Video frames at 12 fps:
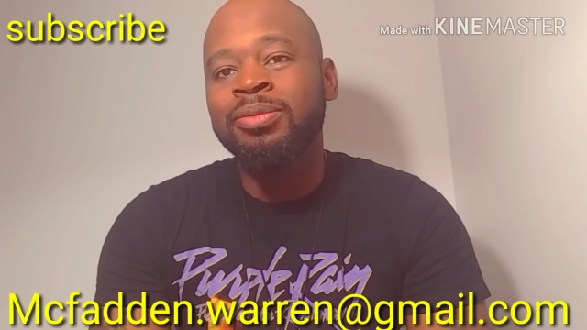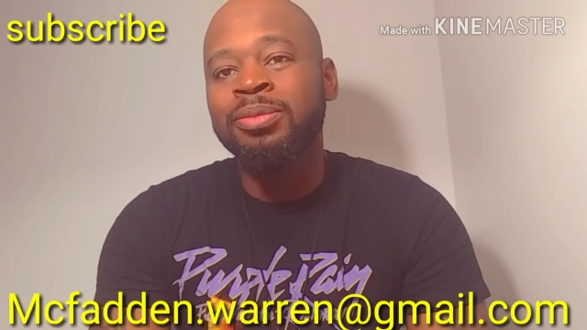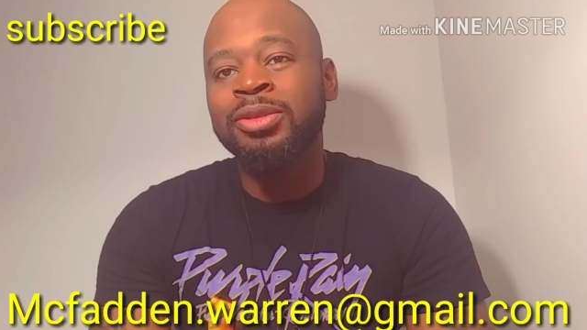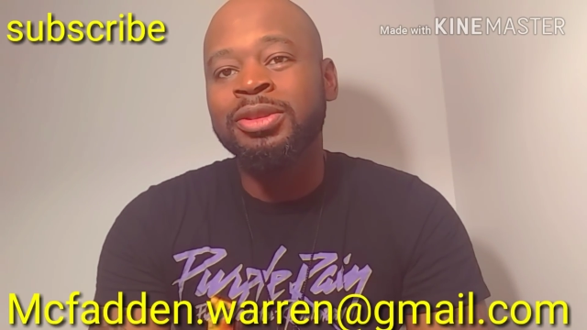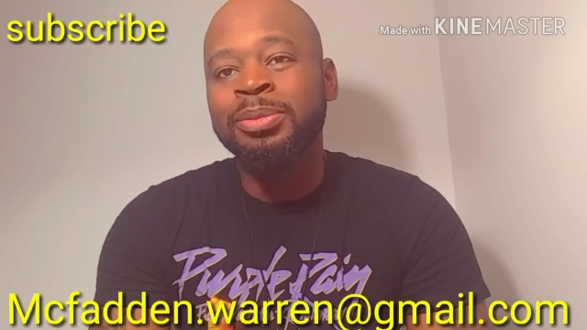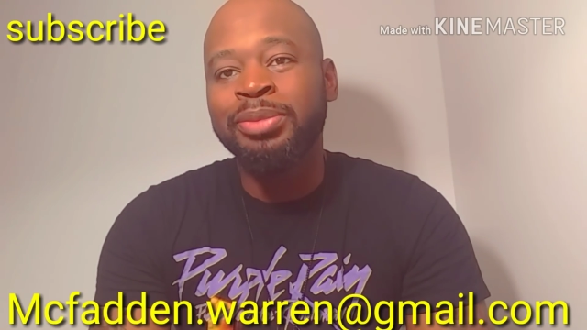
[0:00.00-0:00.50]

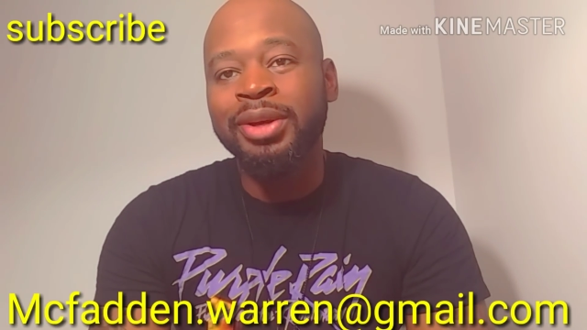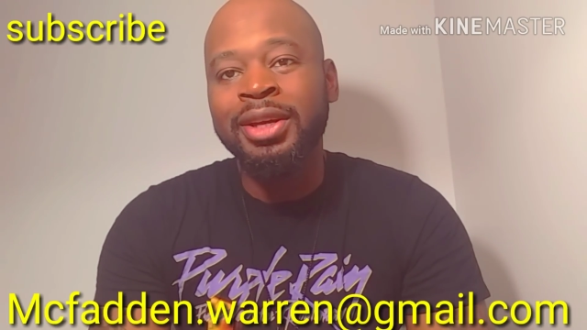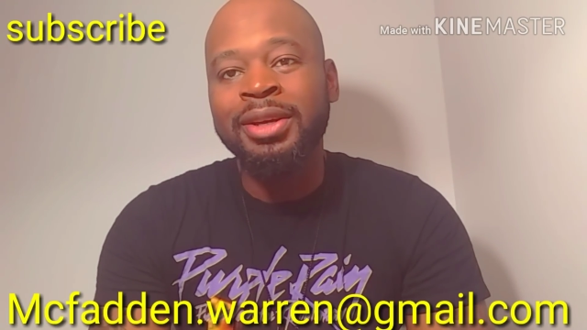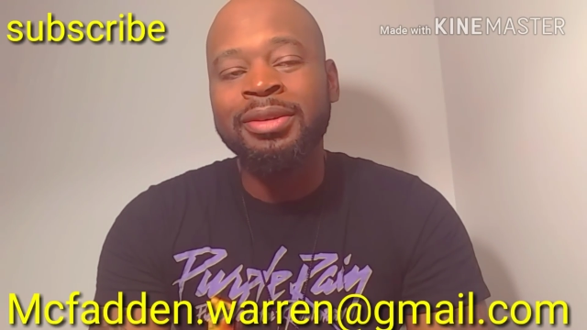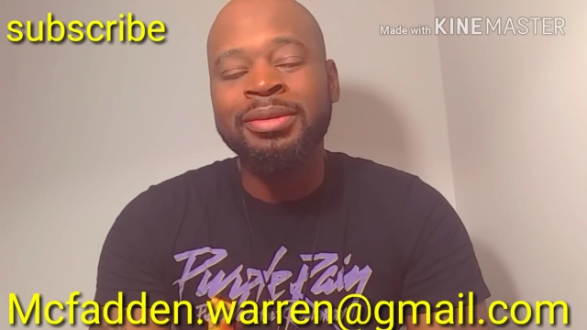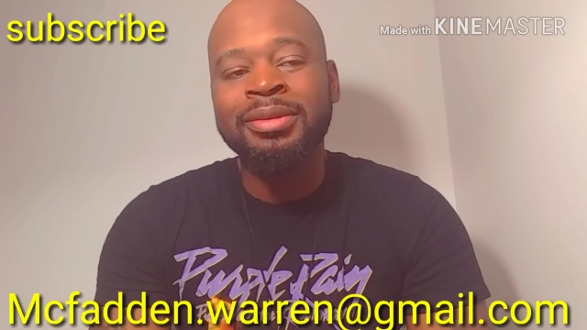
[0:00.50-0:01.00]
was
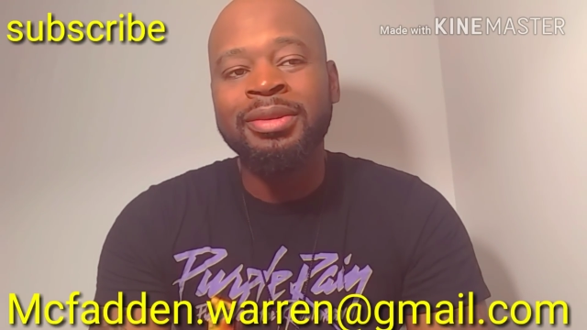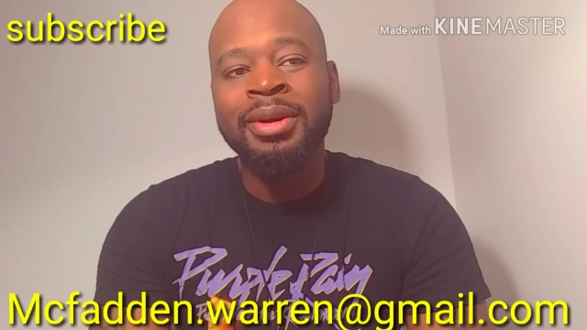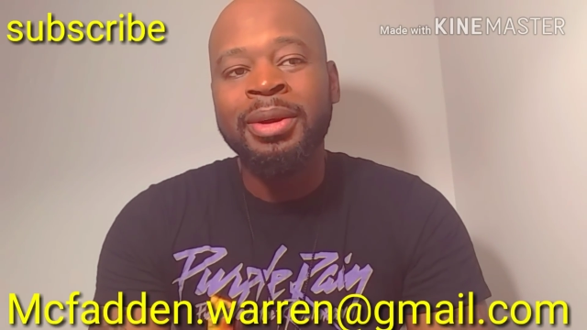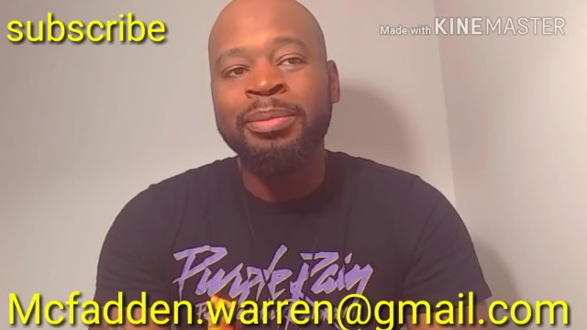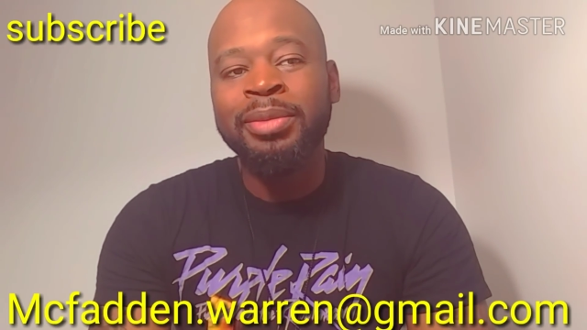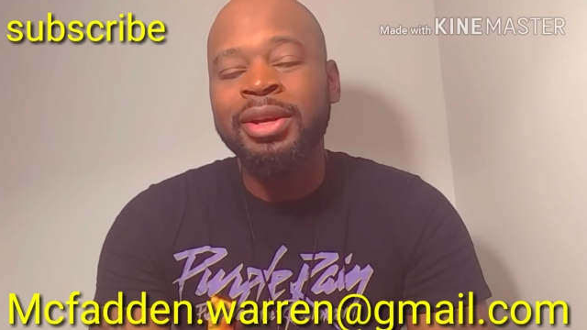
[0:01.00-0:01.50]
been
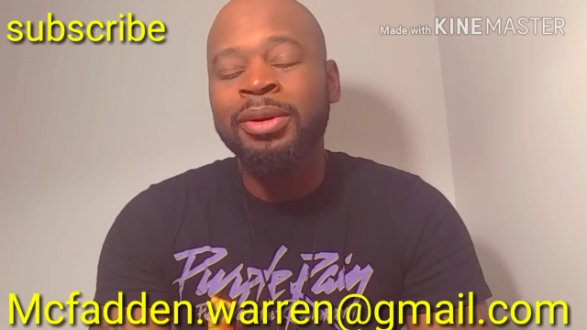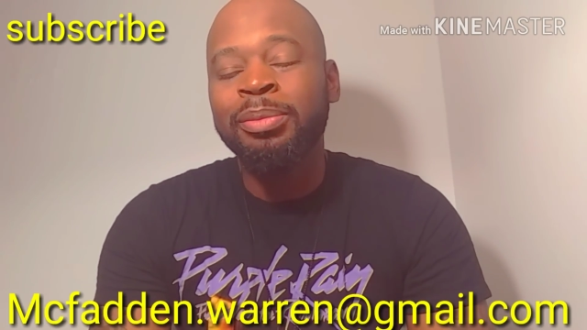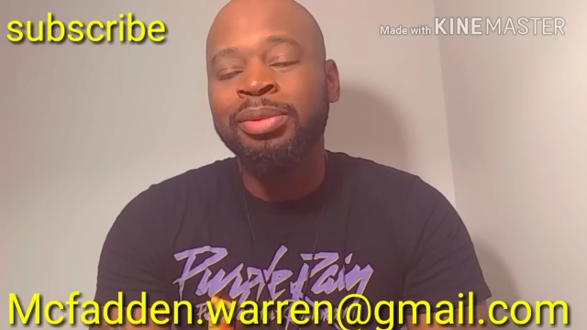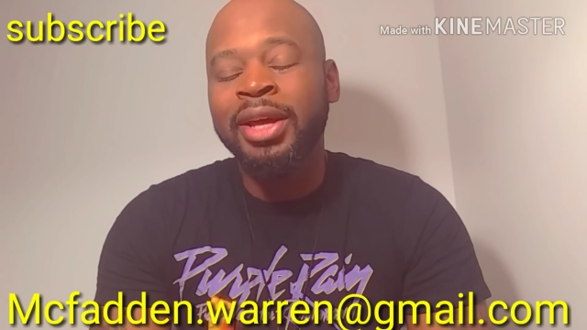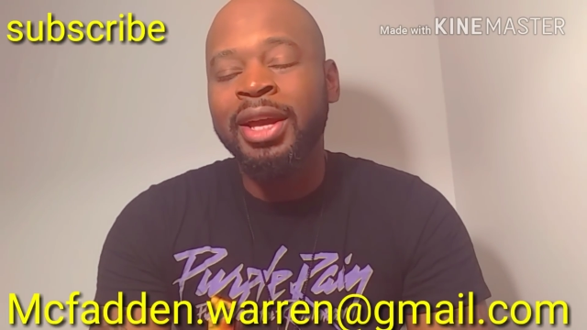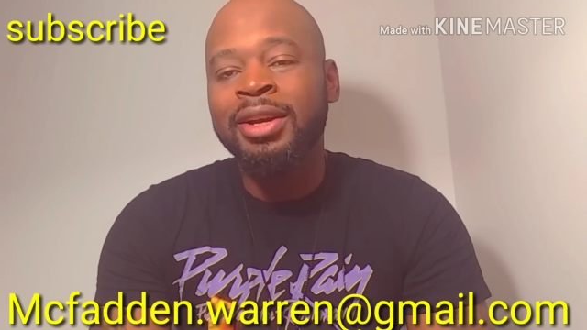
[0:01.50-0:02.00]
been no
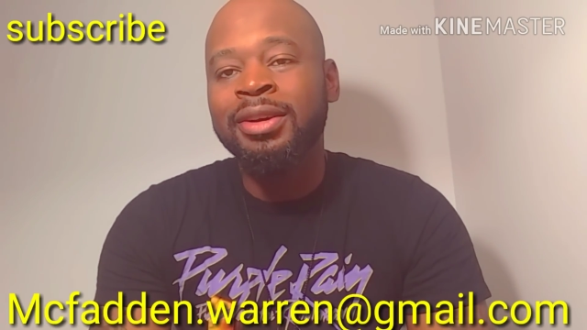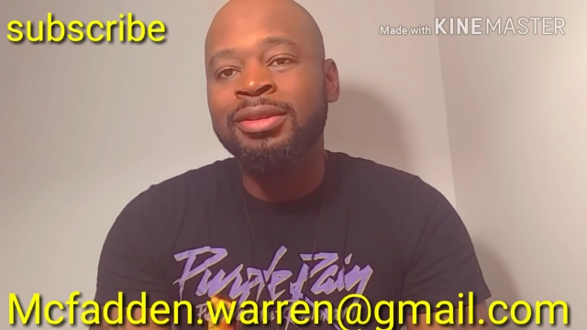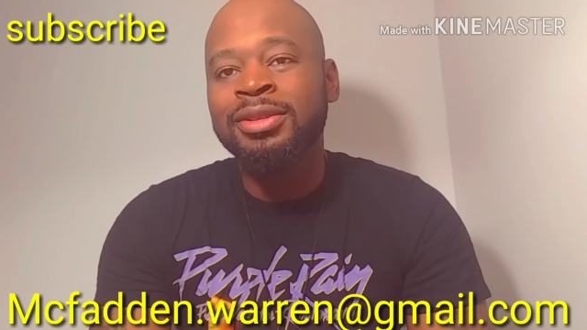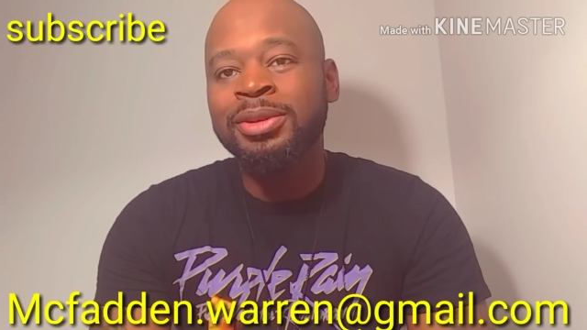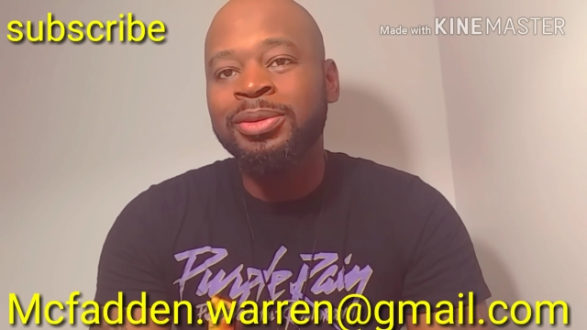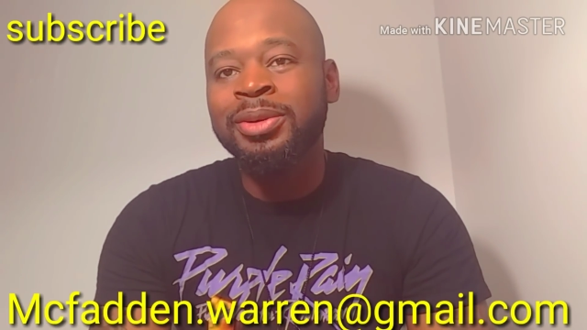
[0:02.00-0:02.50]
planning
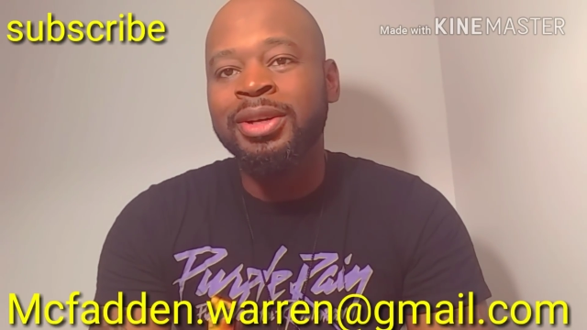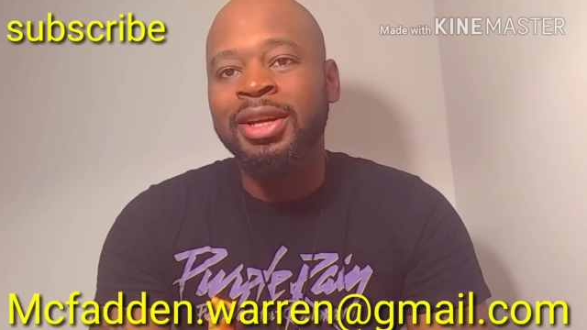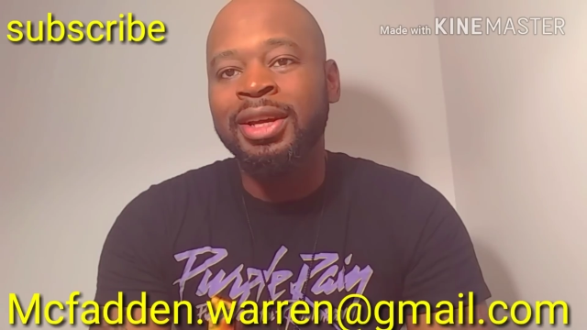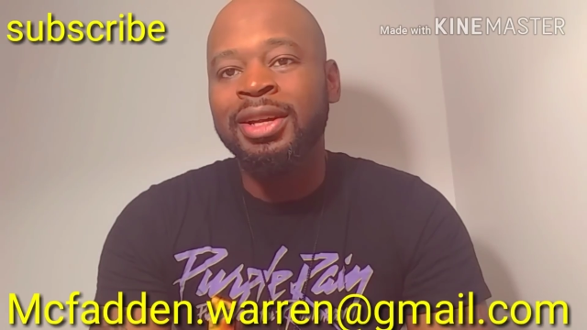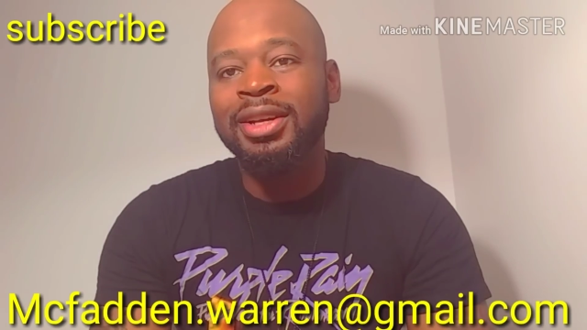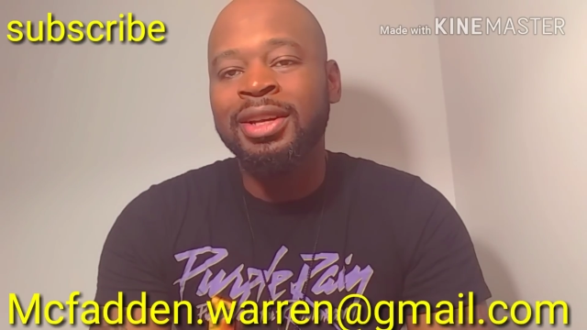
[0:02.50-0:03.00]
on doing
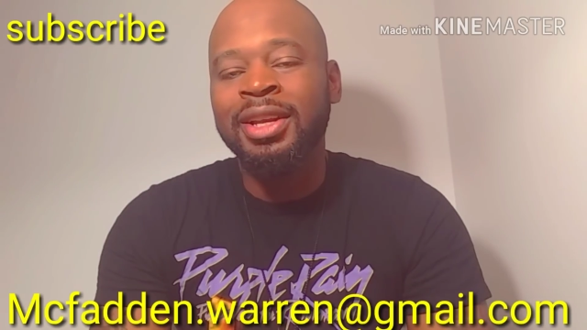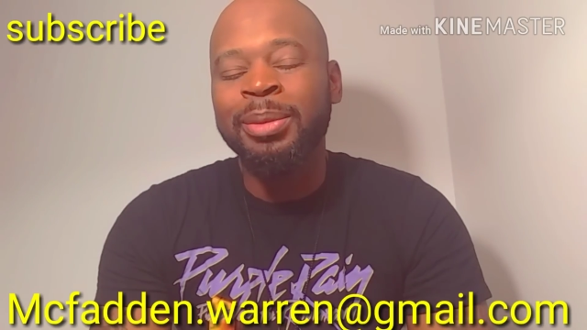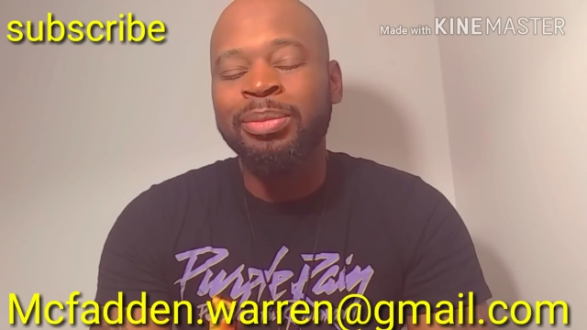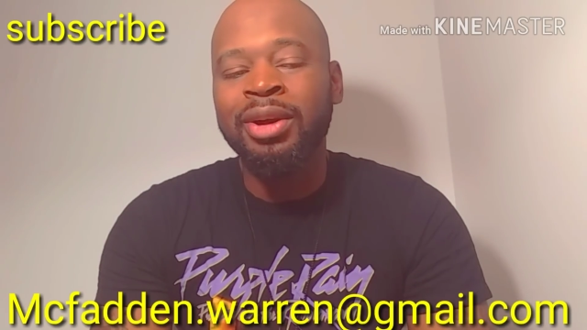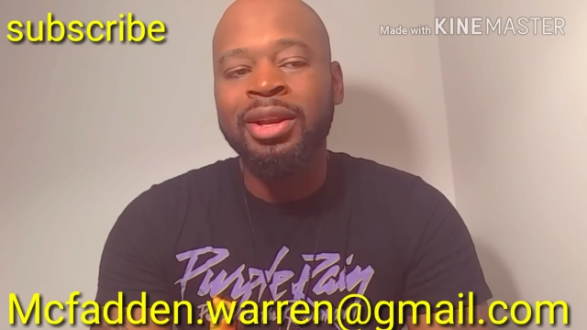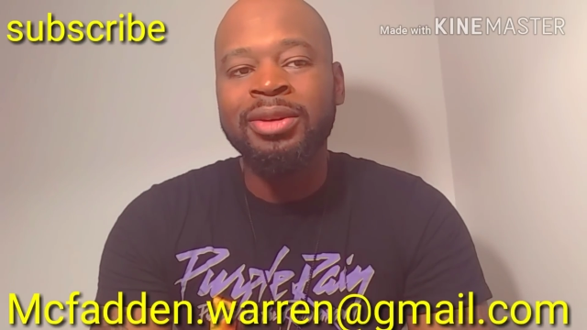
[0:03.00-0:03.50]
that. They
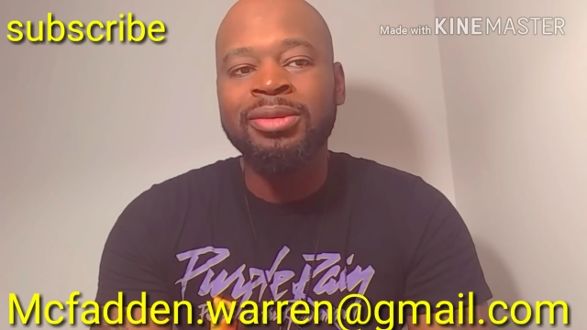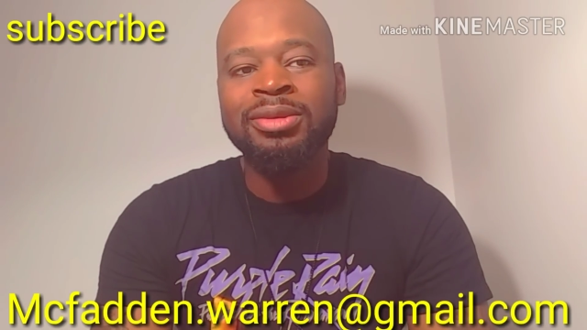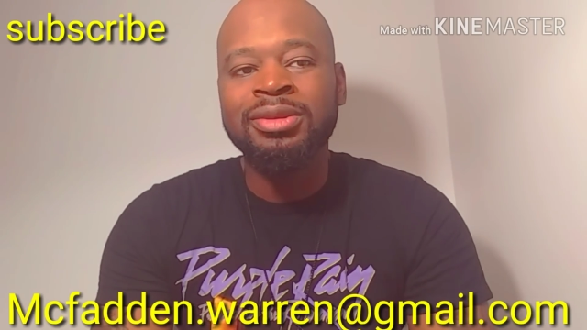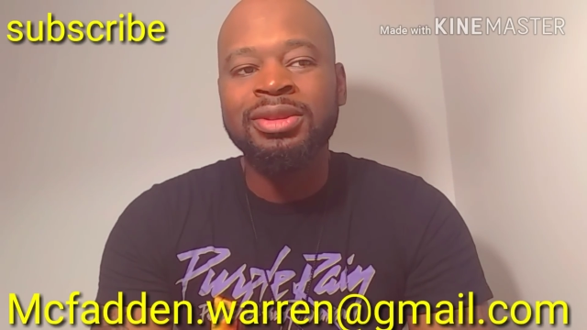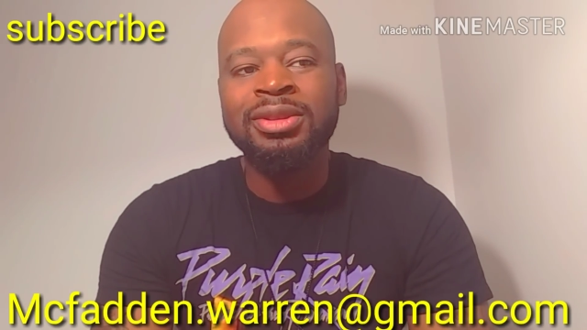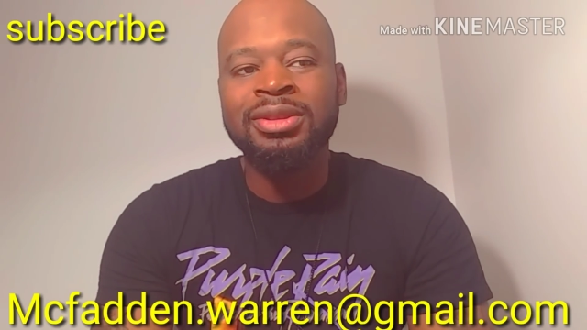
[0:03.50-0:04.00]
probably you